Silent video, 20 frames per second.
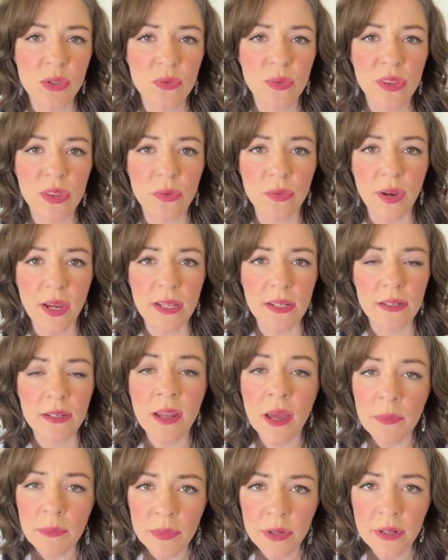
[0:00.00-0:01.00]
with the right
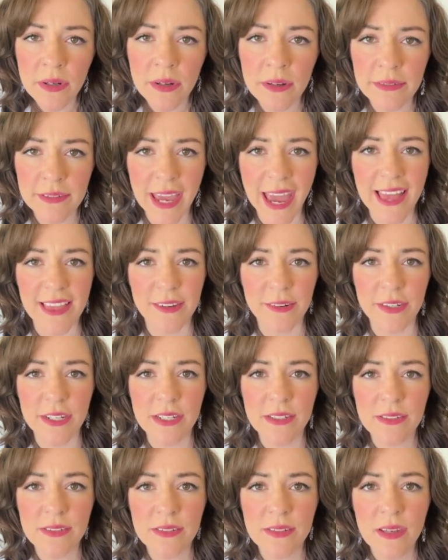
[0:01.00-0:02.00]
number of
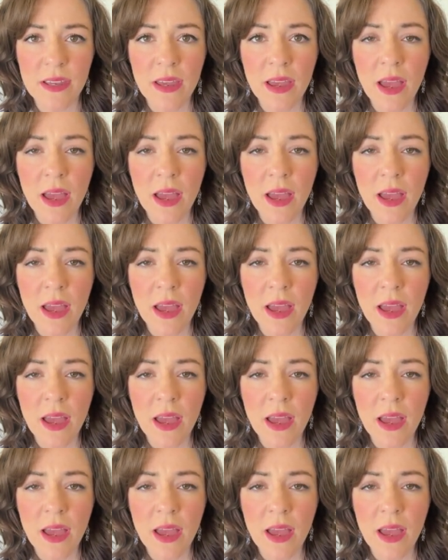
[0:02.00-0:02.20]
calories